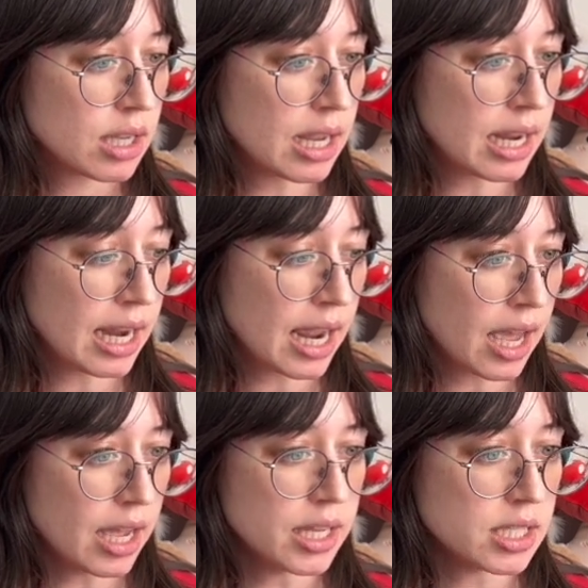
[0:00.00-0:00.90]

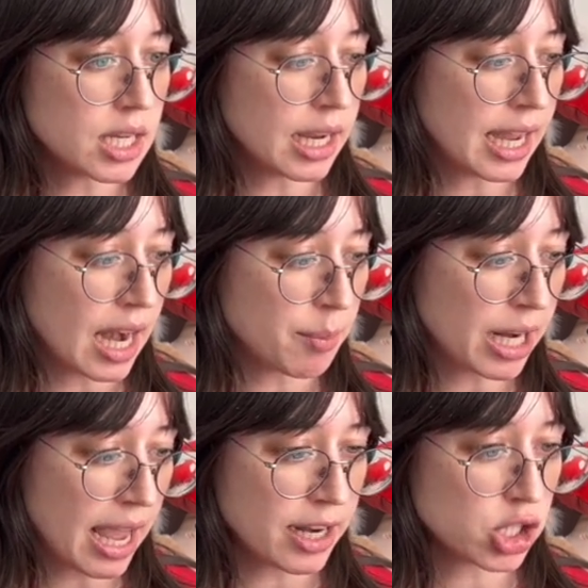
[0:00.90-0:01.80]
And again, I'm
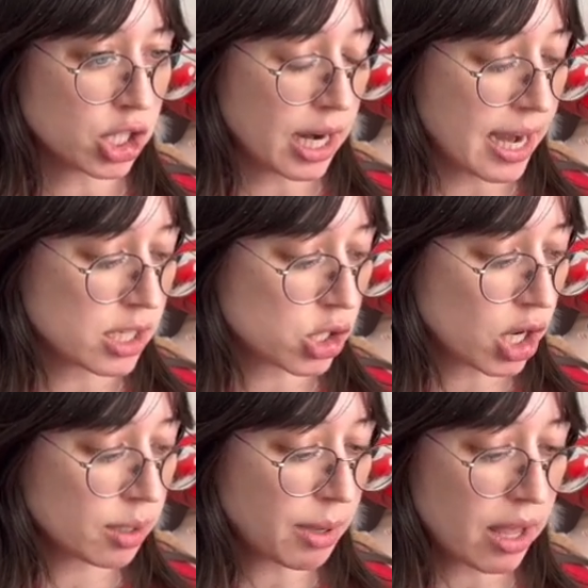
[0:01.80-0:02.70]
going to enter a
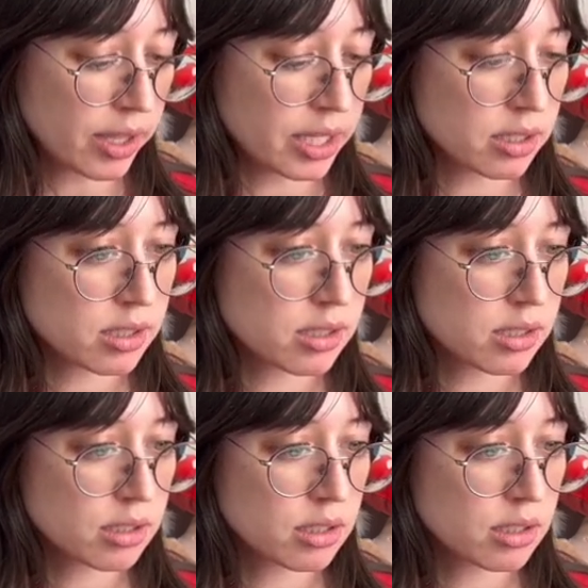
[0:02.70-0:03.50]
starting balance,